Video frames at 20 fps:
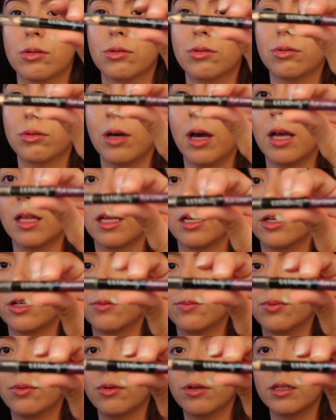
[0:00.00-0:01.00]
2
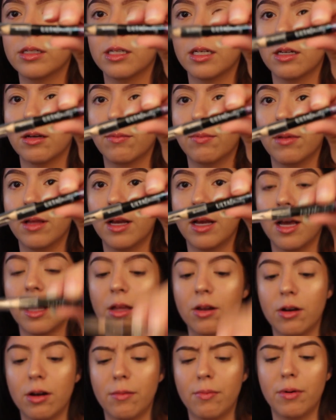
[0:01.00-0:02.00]
eyeliner points, like a black
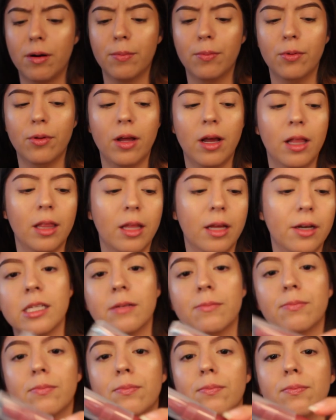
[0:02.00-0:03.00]
eyeliner and a purple eyeliner,
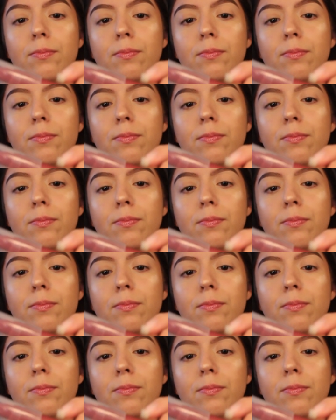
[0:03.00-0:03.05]
lip